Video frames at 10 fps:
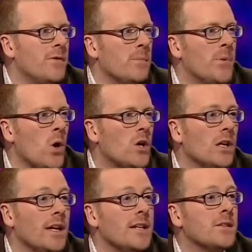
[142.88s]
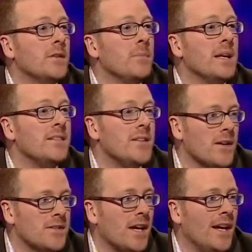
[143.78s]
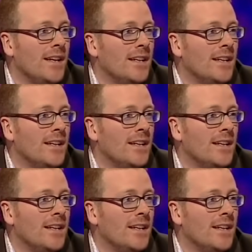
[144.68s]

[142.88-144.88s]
for broccoli is going to be dirty.